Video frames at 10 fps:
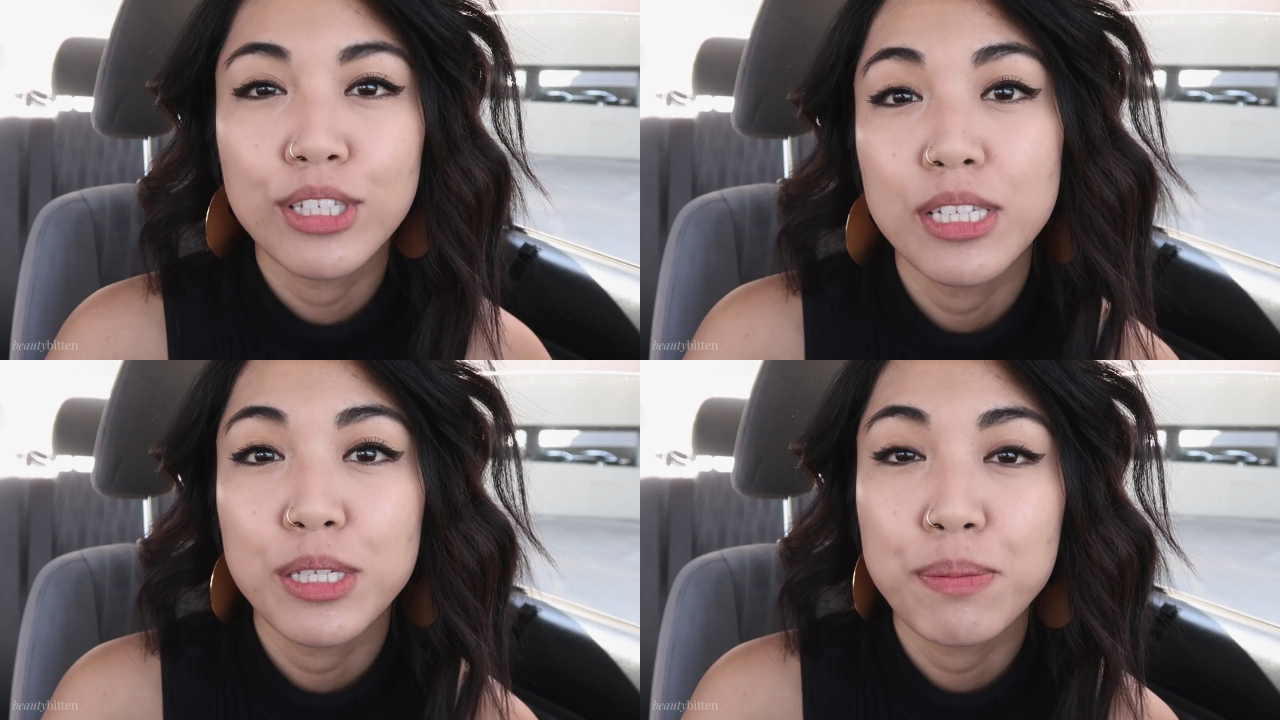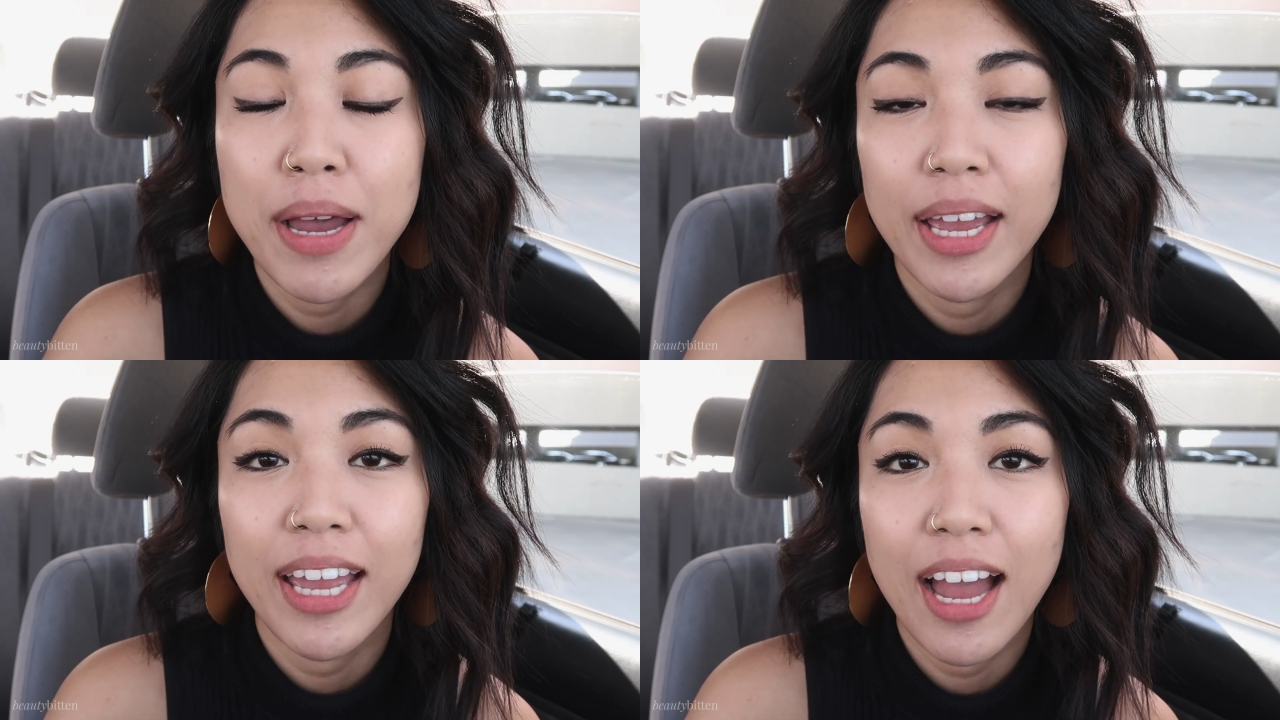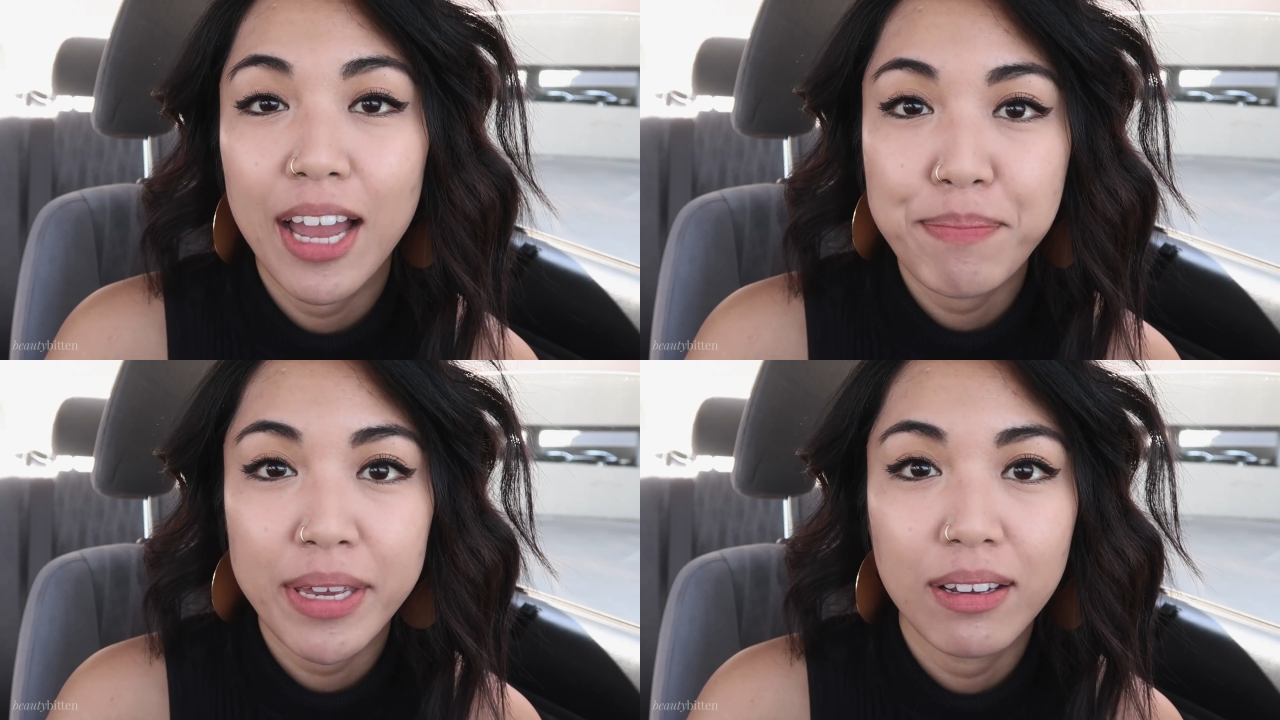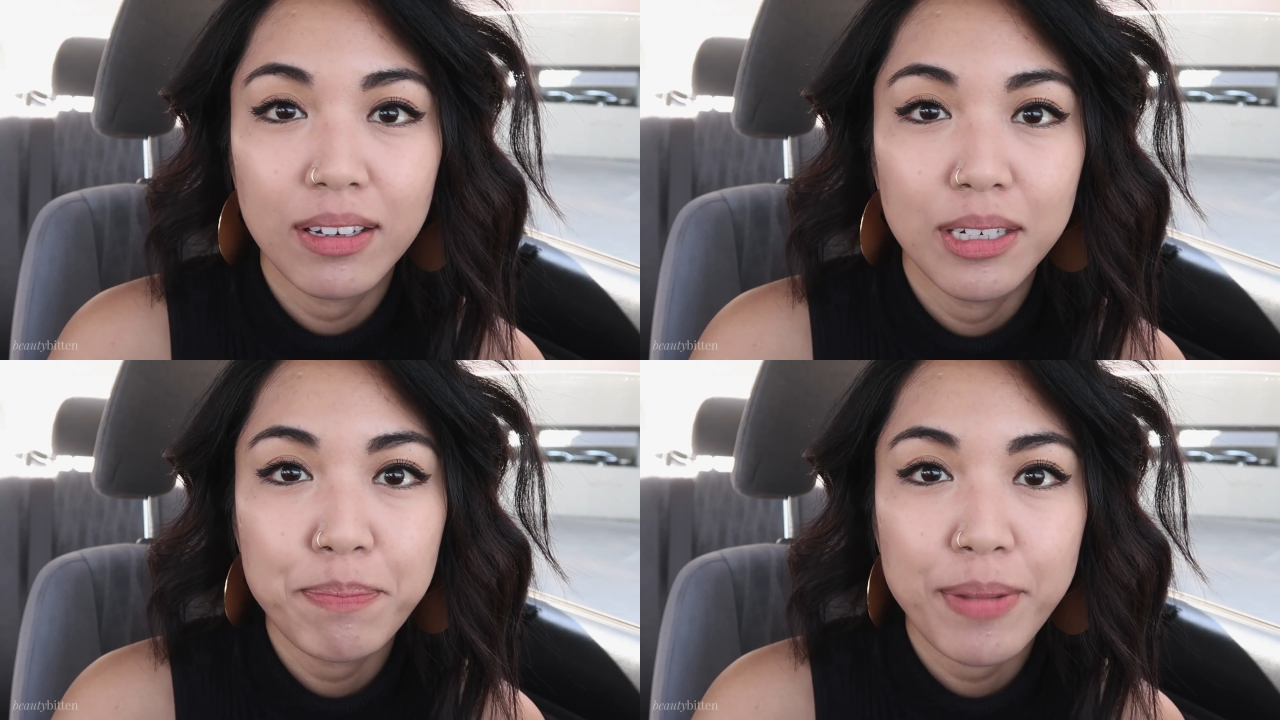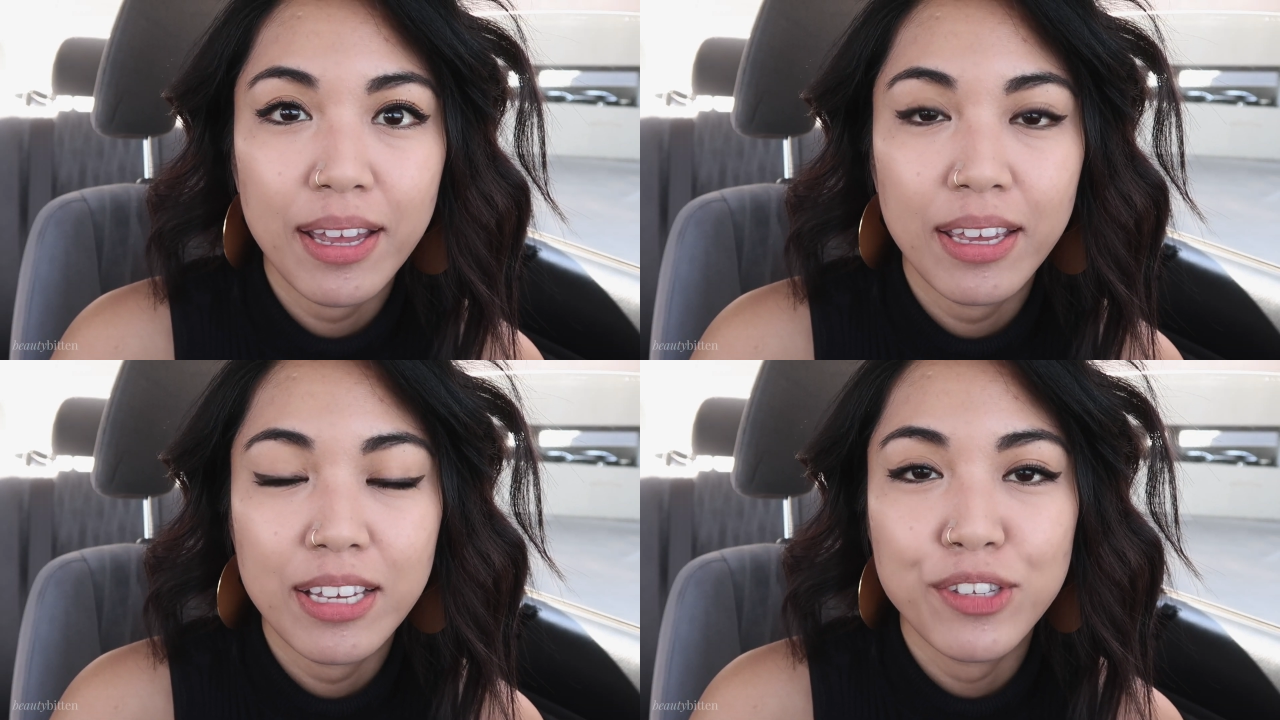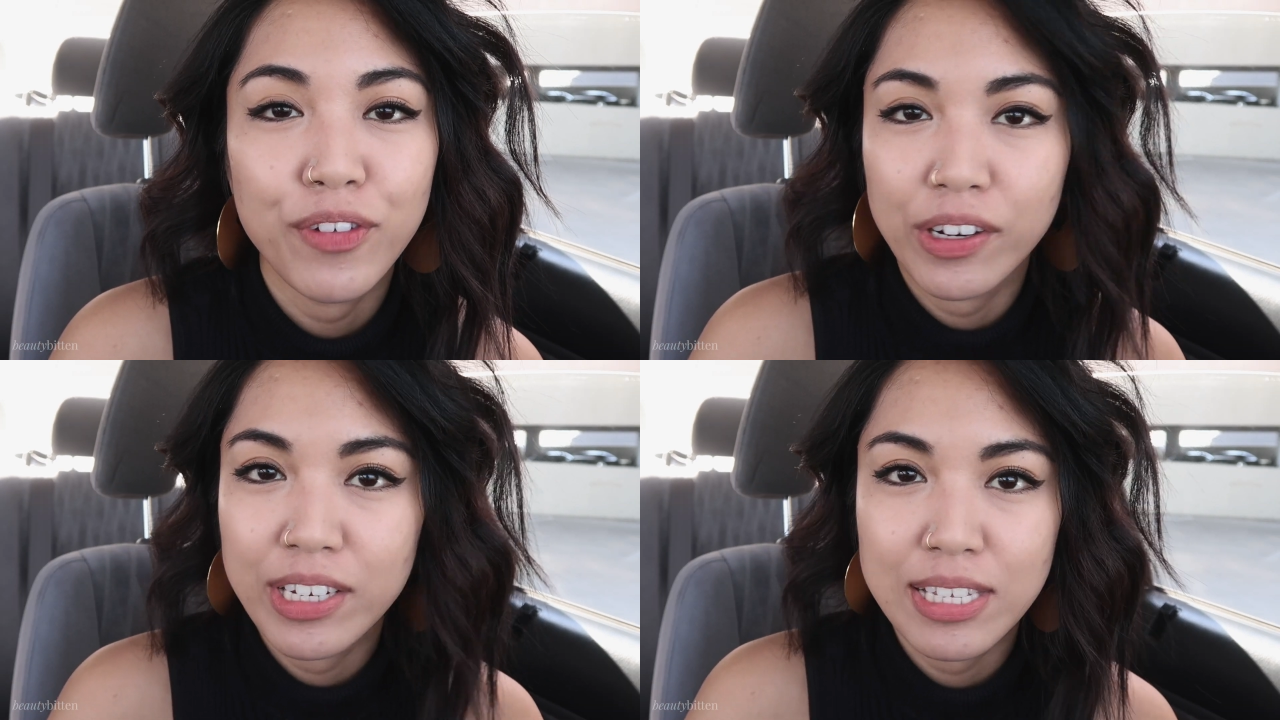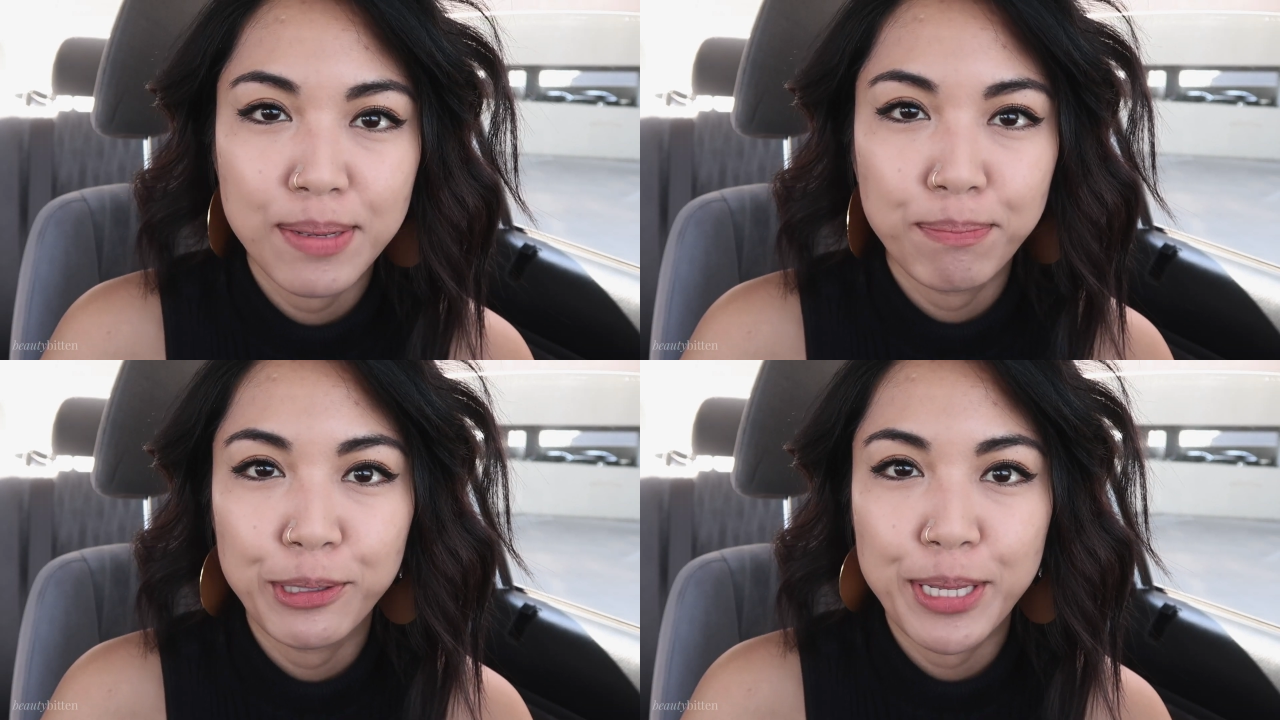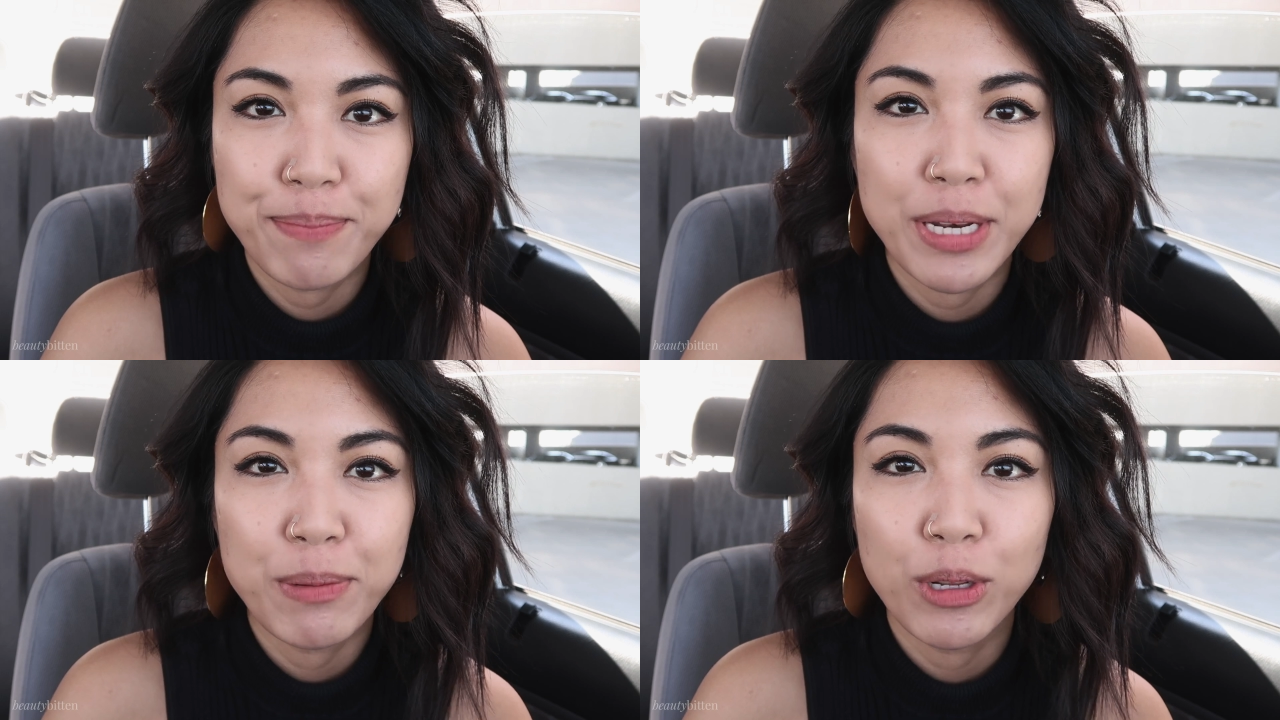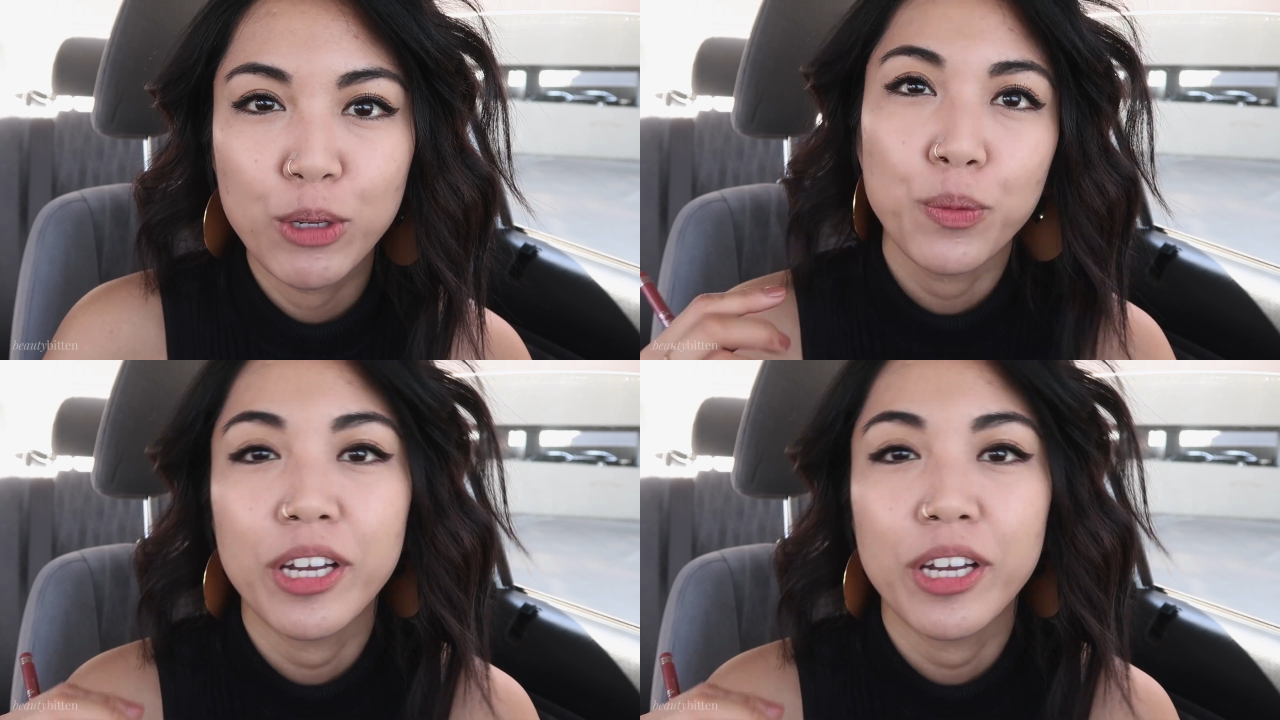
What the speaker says: So since my eye makeup is very simple and minimal,